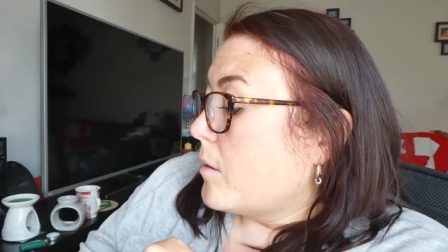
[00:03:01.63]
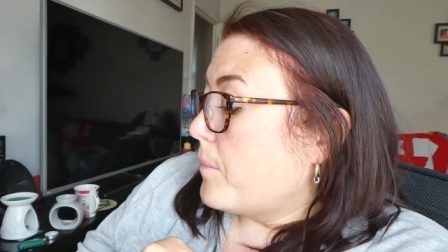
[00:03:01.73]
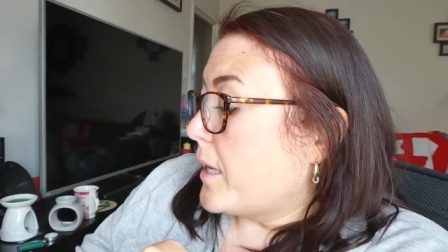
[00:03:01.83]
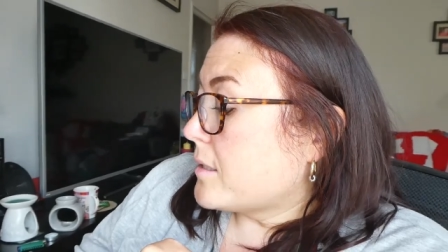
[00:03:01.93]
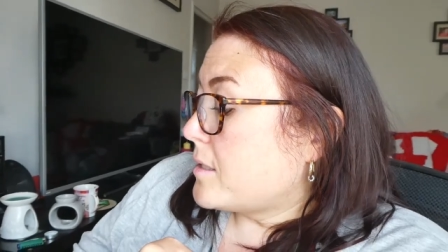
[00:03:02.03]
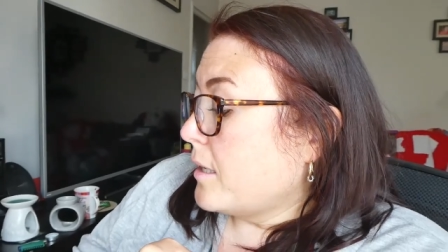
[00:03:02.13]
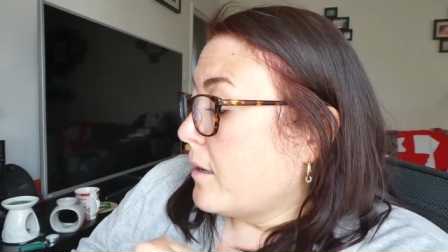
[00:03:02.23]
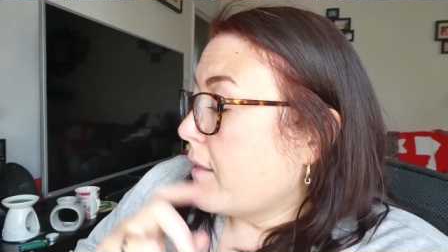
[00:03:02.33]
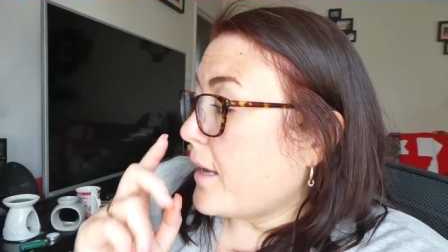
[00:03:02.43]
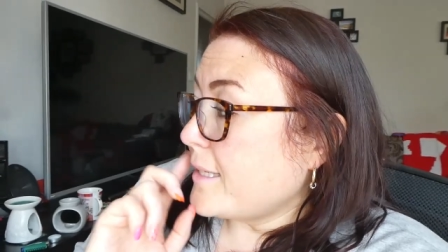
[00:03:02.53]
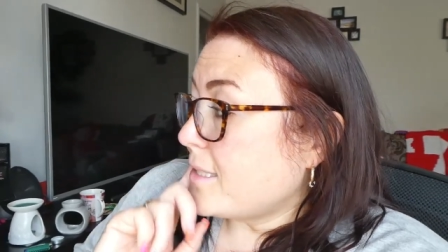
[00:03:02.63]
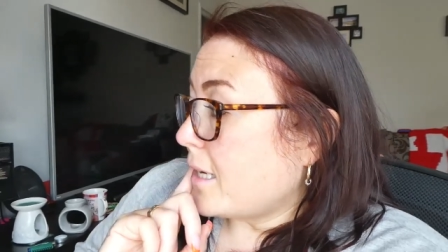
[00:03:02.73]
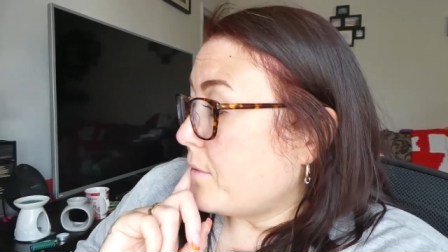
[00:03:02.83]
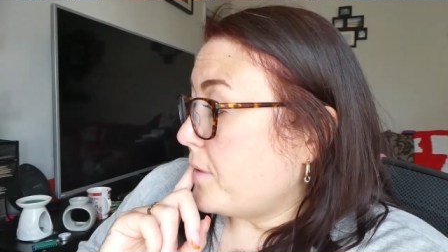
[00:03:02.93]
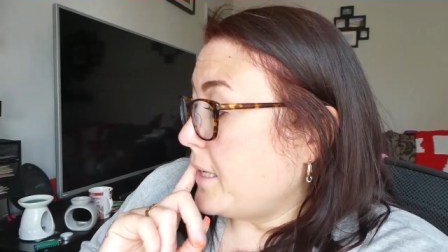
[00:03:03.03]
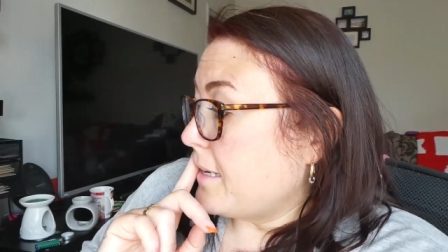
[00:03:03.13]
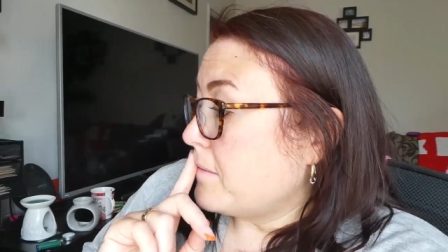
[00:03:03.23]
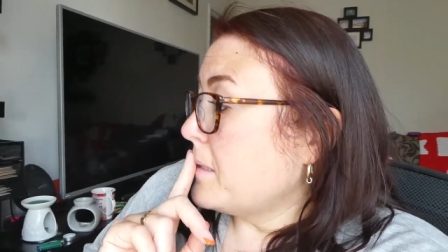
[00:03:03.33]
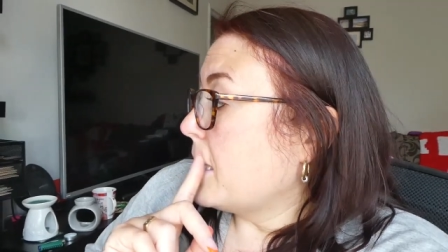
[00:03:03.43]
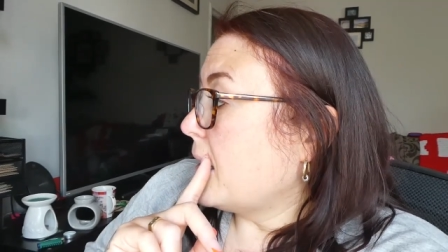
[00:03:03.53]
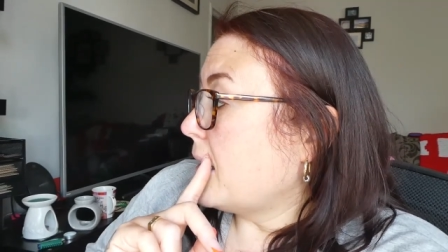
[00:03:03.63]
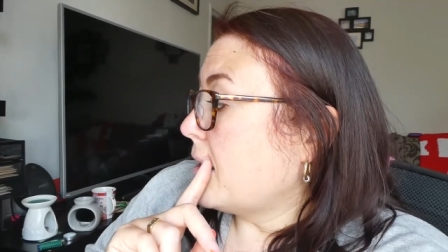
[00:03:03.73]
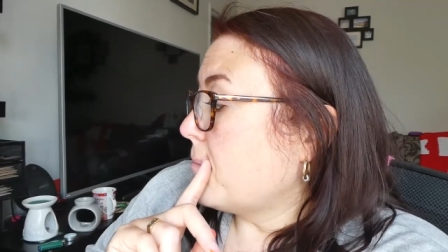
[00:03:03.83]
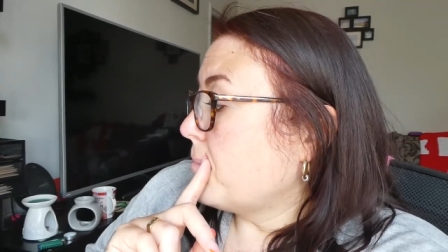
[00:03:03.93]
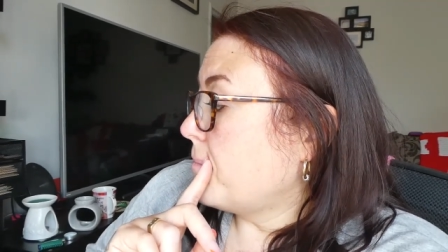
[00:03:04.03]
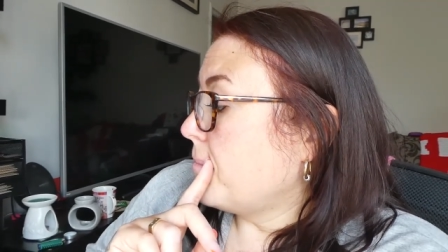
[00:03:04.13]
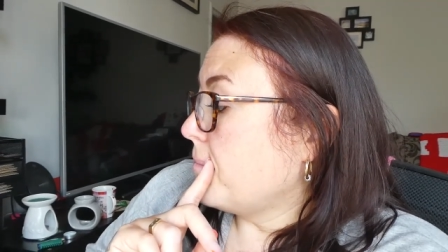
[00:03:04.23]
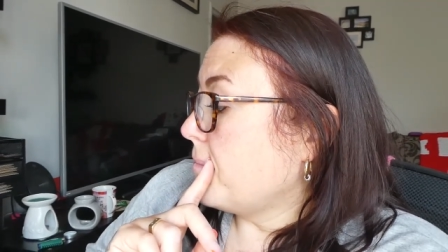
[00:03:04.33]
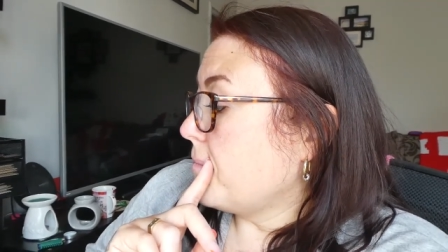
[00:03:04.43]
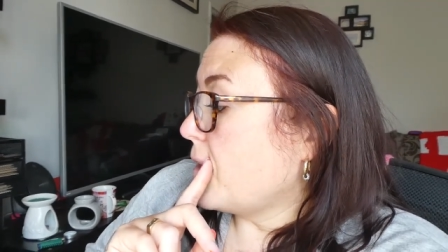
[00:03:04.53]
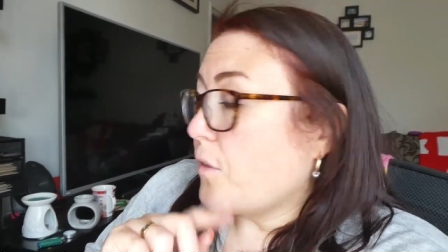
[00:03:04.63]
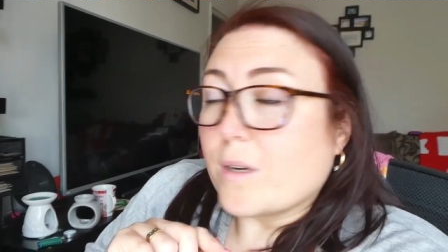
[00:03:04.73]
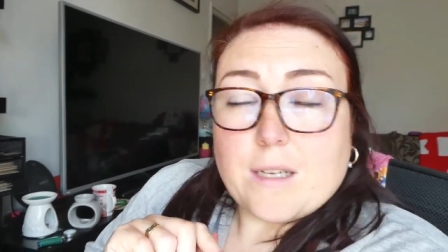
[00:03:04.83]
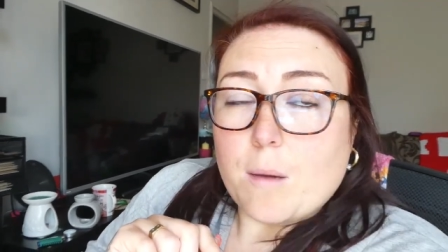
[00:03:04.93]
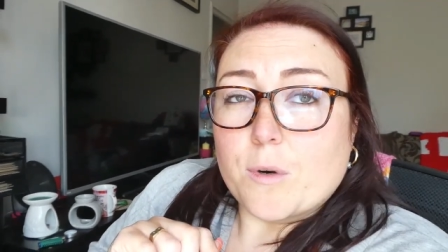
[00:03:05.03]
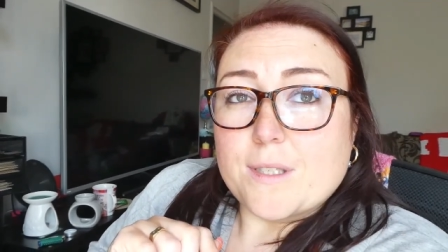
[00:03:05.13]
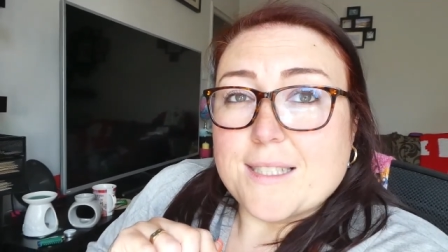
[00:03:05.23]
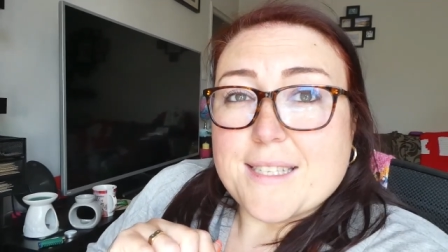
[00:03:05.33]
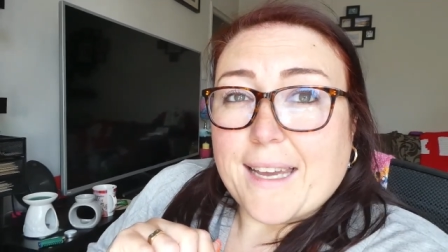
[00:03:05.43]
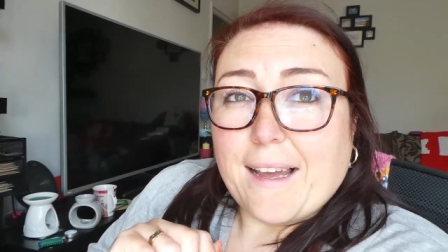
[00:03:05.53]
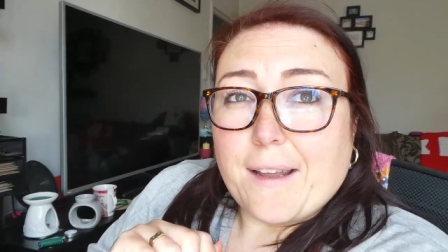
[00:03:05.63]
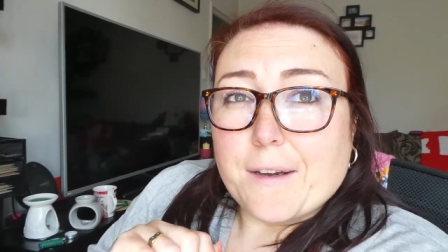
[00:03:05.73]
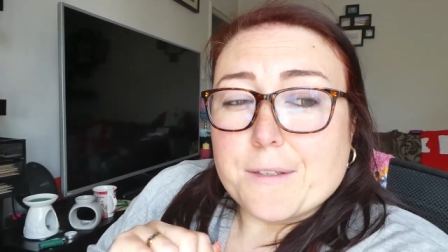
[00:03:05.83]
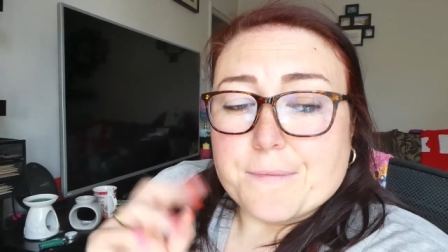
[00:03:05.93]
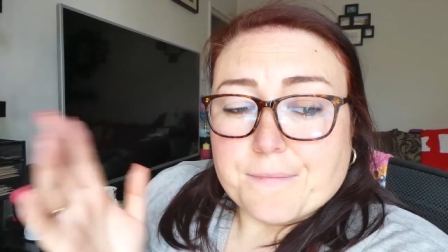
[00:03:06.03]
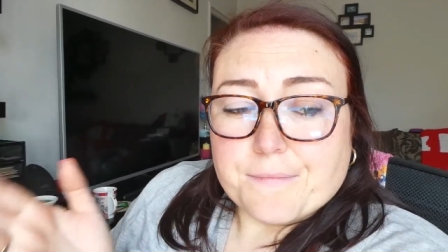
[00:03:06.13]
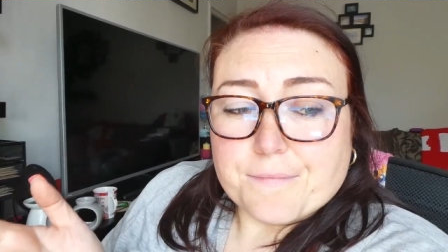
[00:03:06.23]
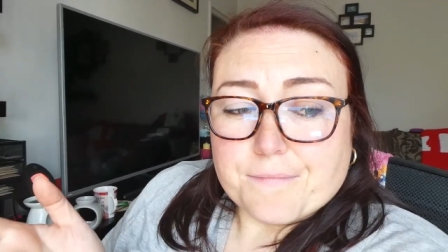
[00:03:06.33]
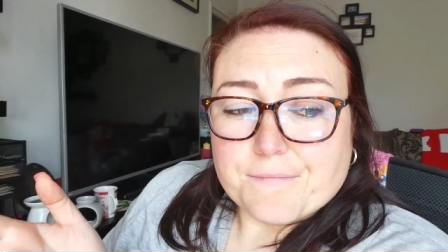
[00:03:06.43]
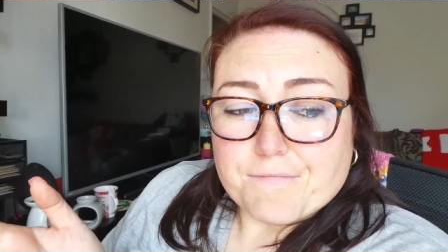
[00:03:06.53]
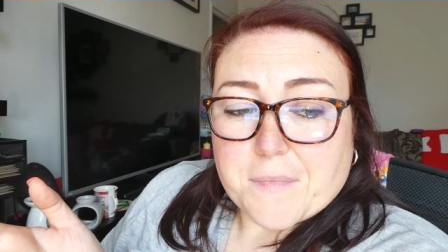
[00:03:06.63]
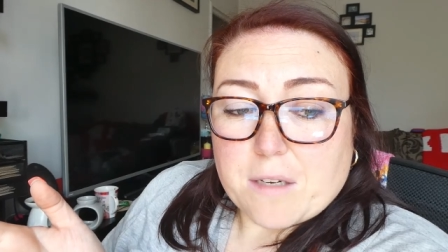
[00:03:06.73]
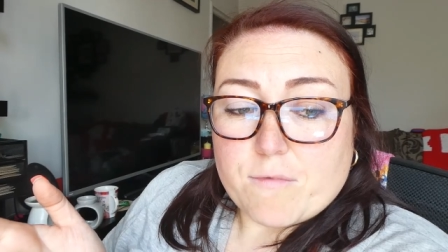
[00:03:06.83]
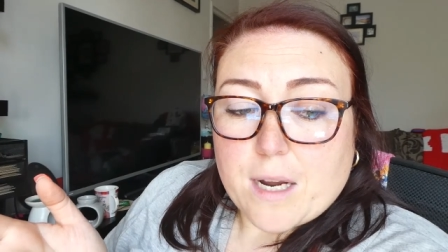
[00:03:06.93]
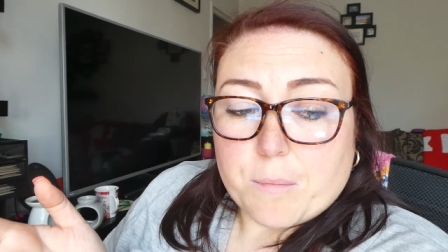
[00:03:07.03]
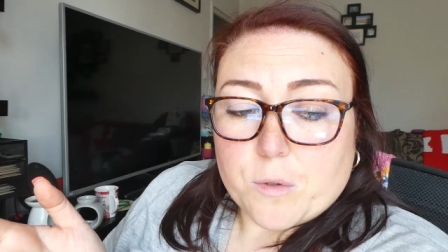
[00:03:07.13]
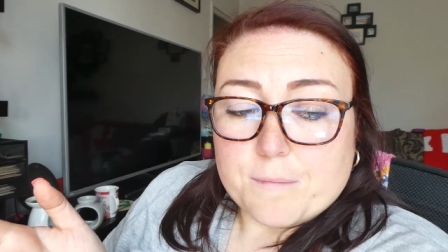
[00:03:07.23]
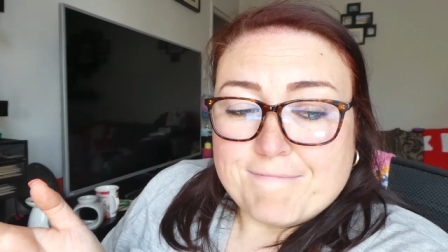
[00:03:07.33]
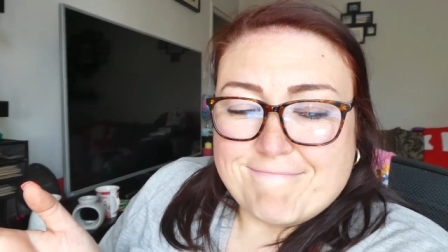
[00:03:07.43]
but that is that for now. Um, I thought I'd come on and say hello and ramble.